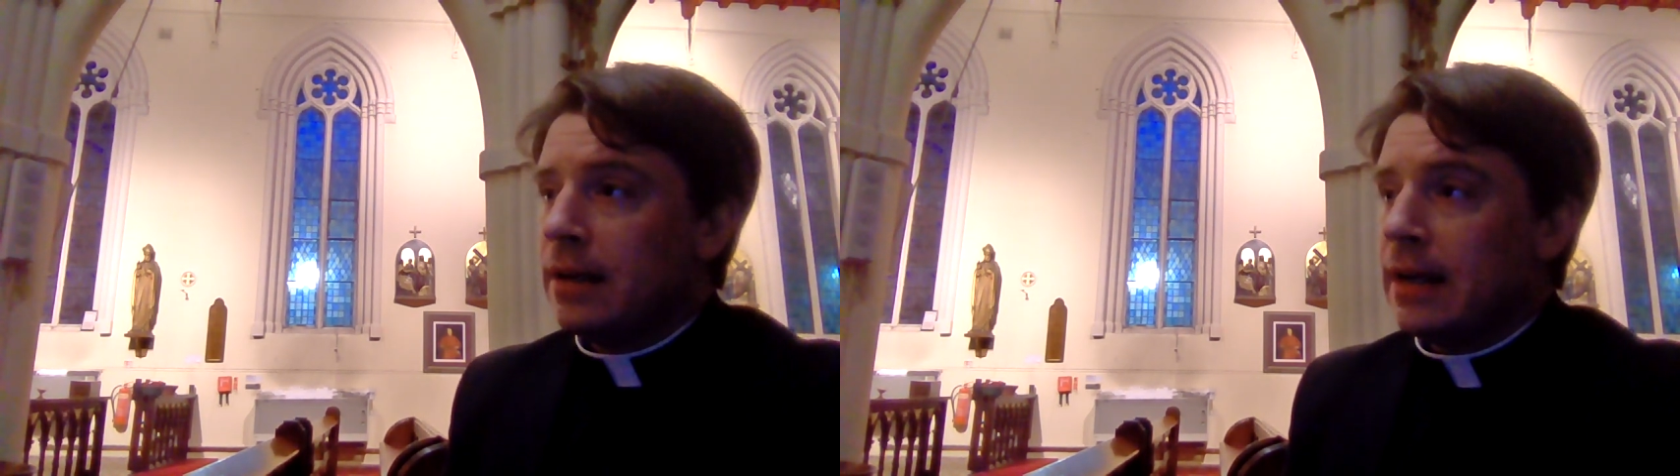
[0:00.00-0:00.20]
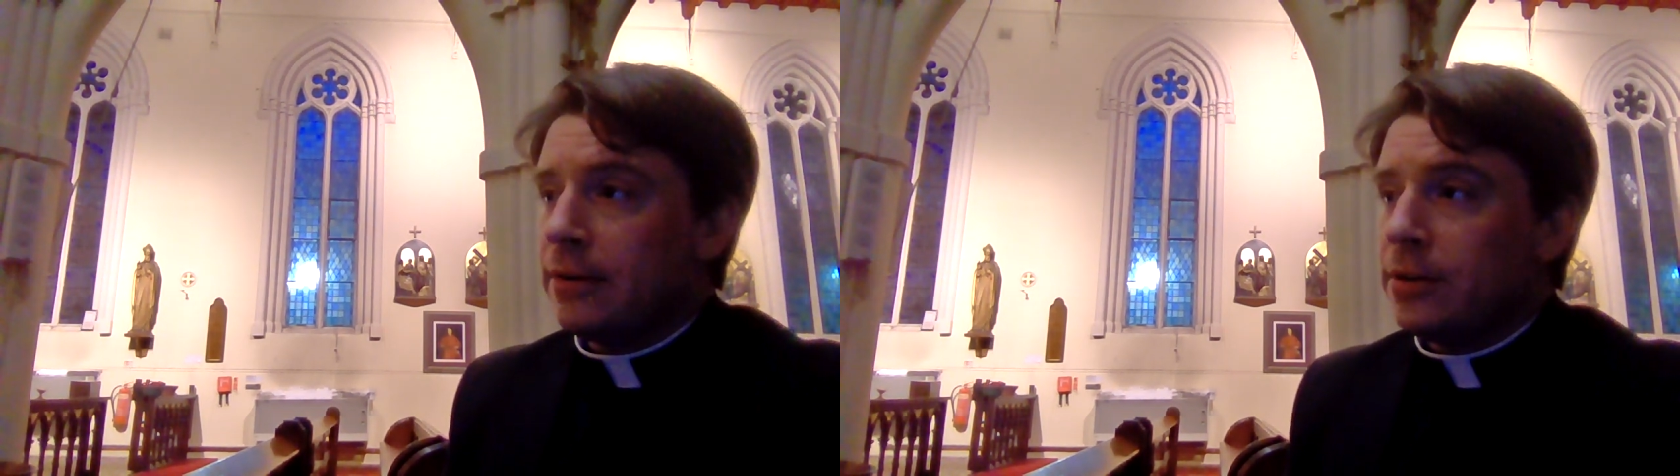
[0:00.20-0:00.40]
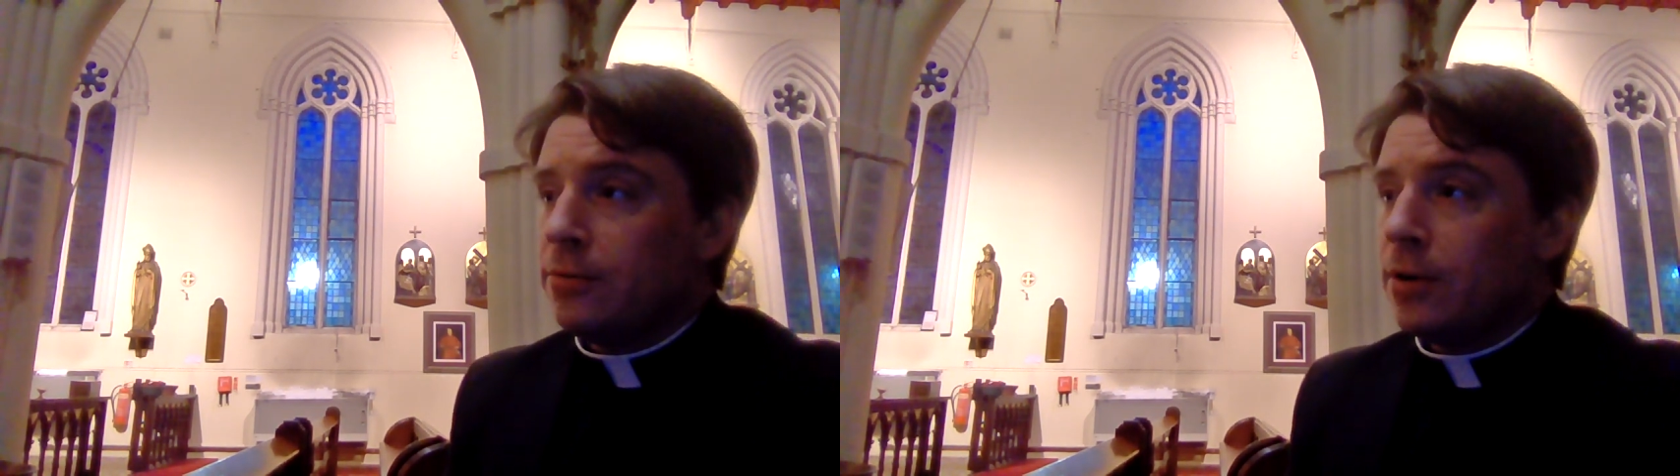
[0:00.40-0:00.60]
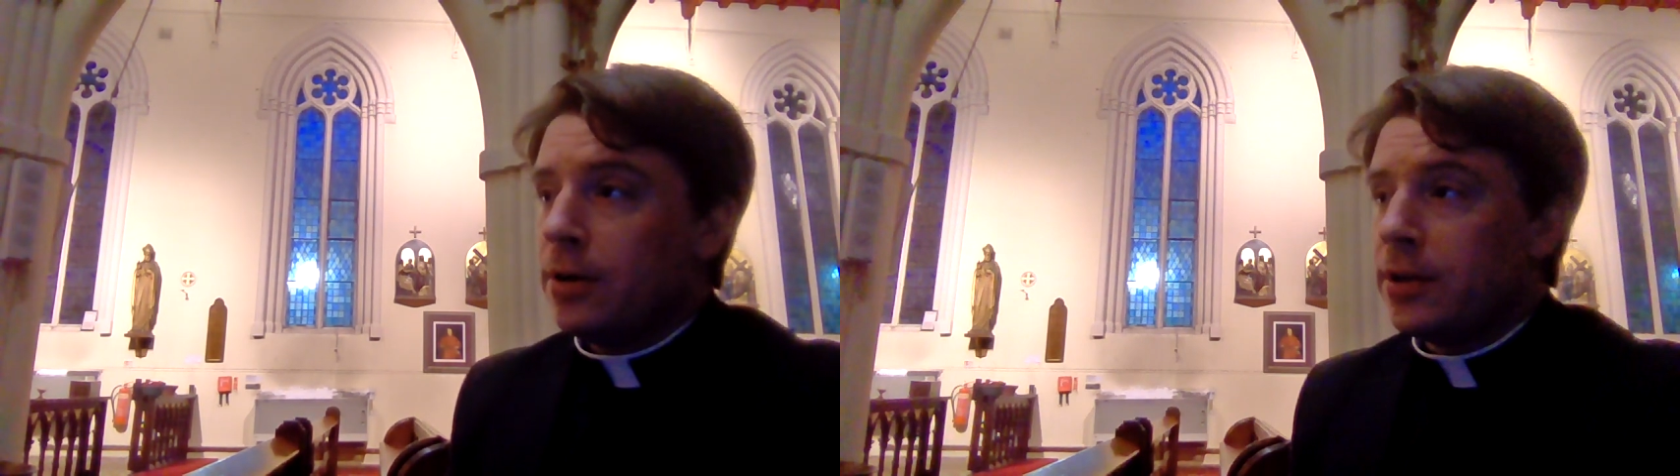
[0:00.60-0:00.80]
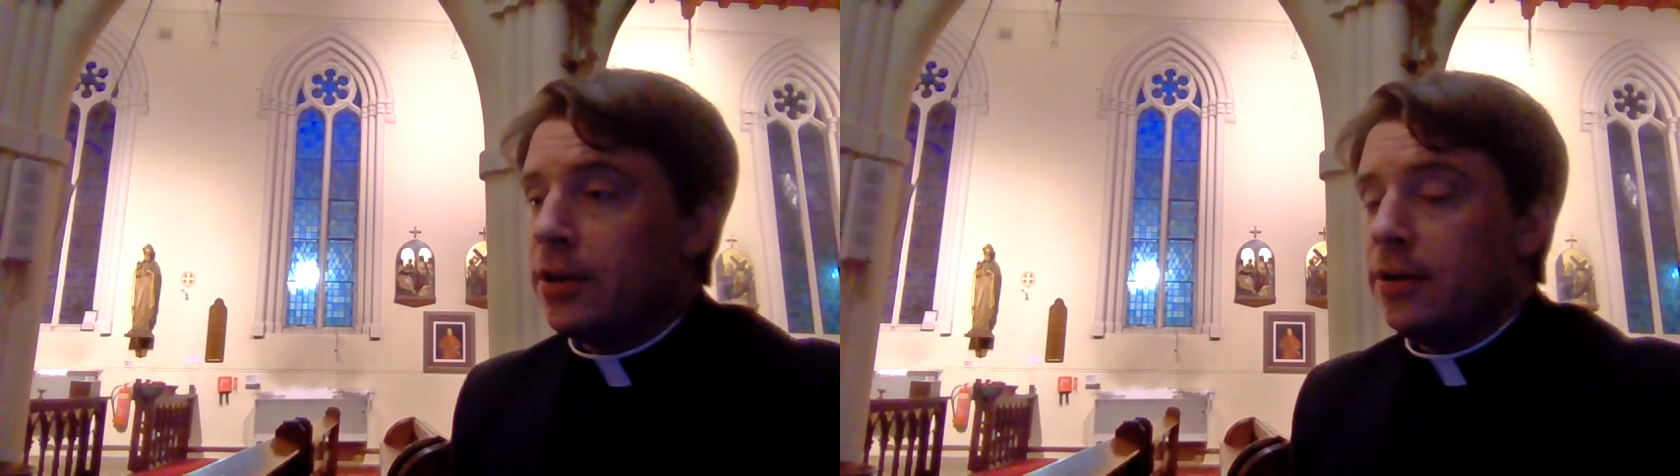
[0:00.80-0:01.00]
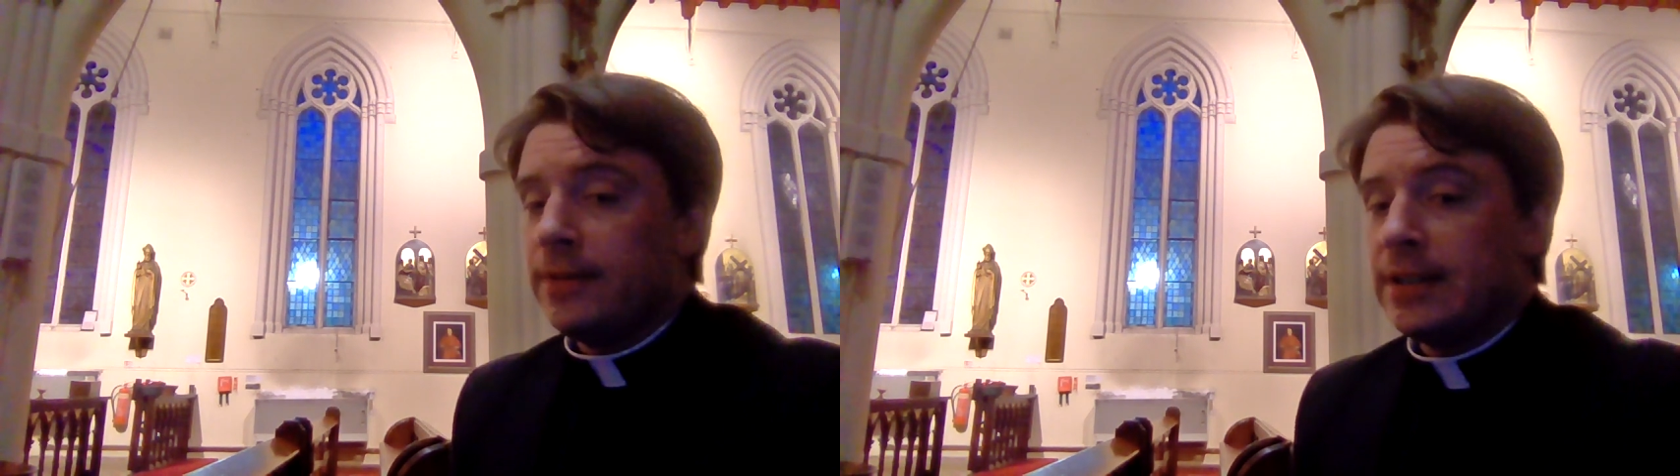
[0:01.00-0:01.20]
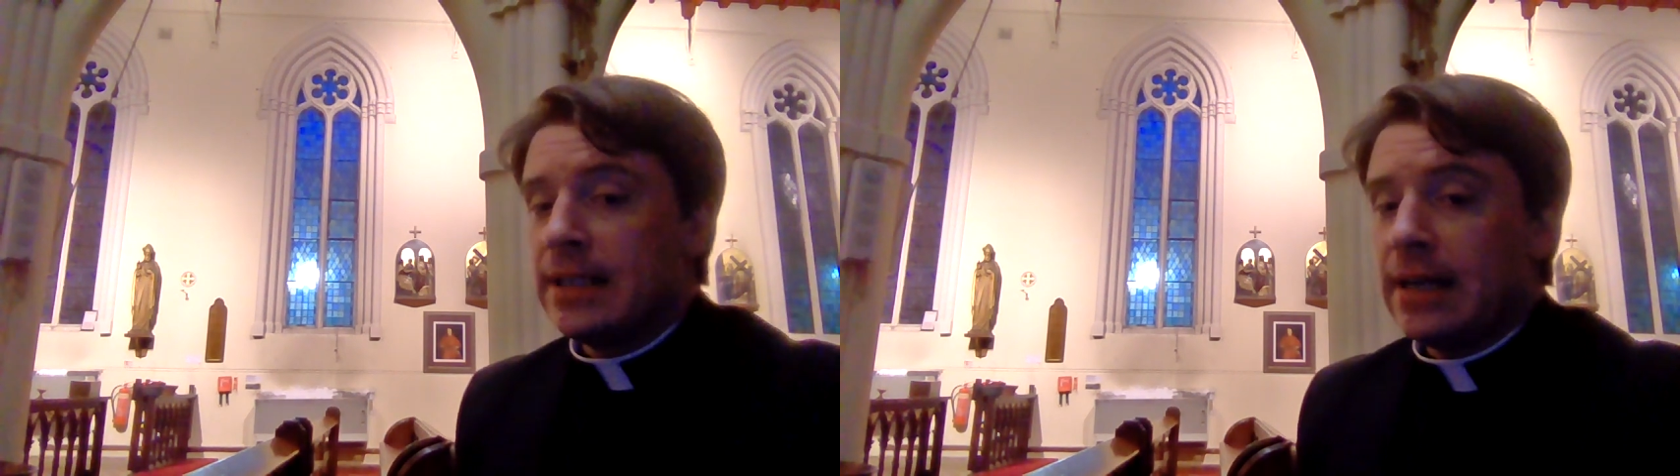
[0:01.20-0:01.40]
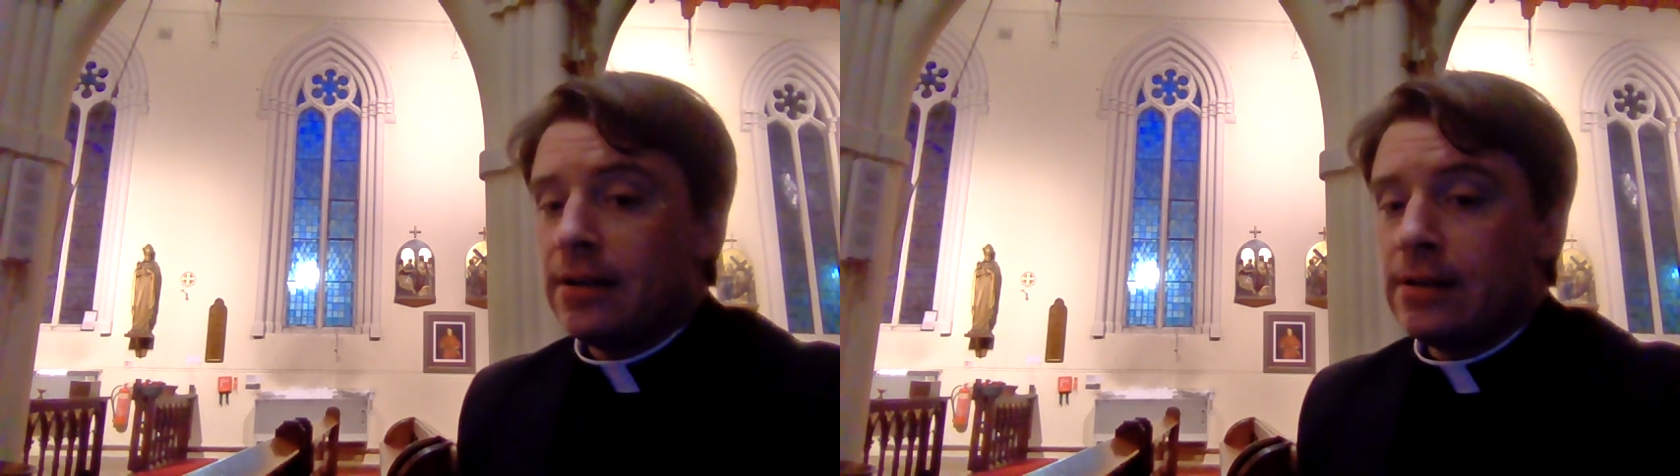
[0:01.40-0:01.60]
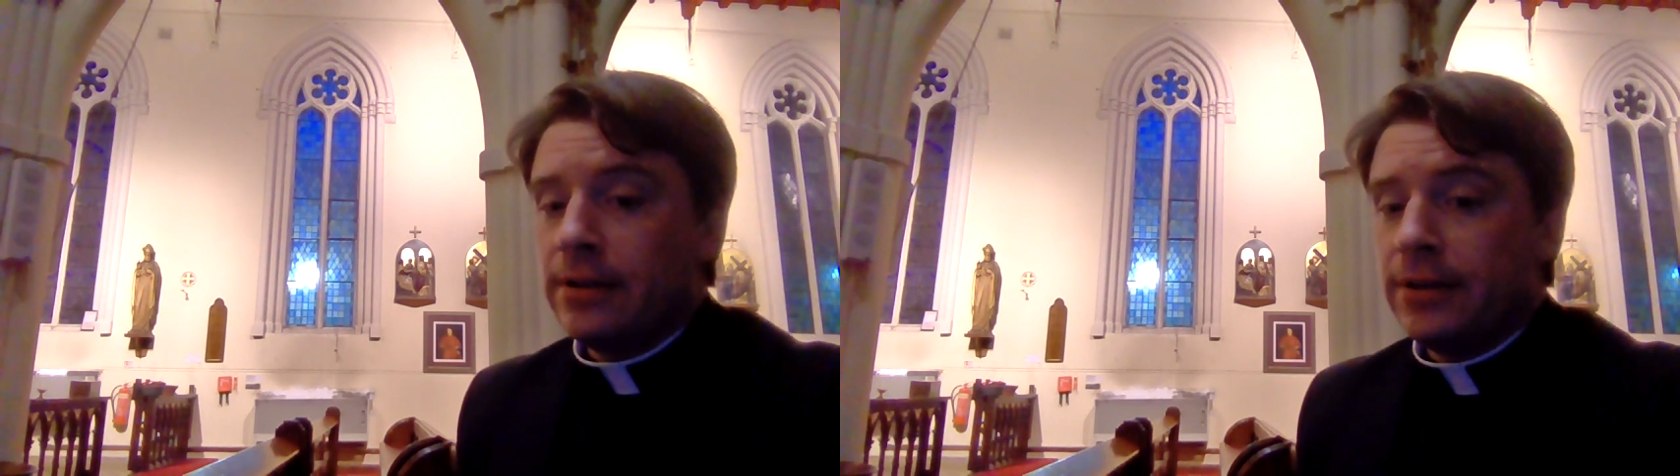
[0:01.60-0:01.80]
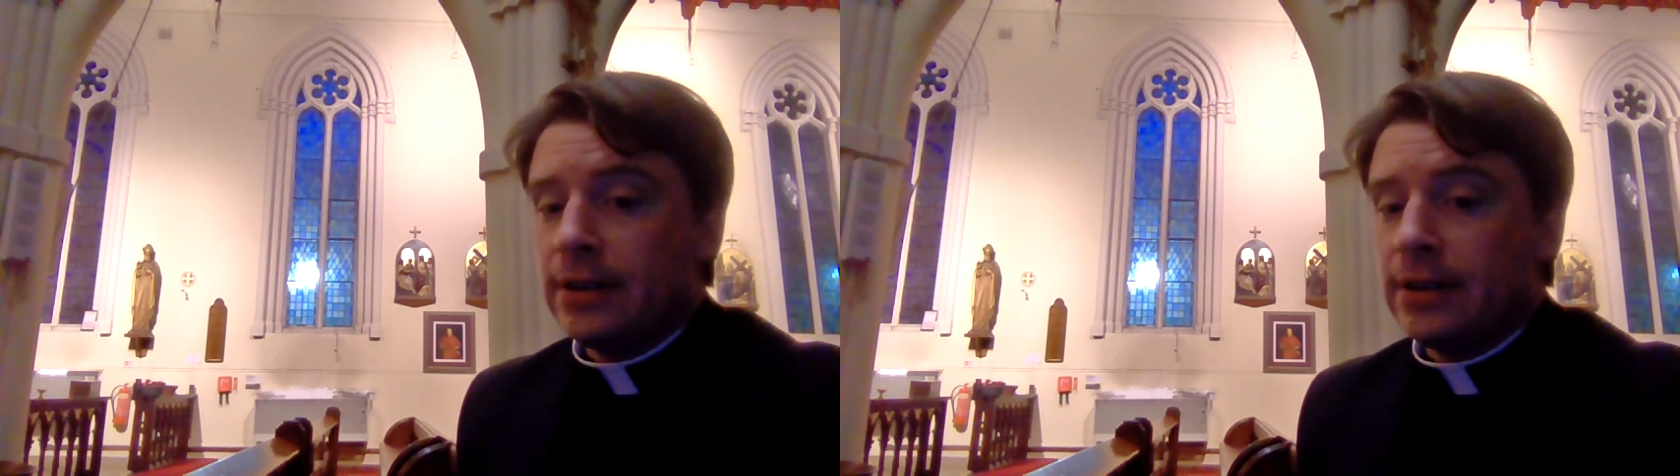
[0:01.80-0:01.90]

Now, you can hopefully tell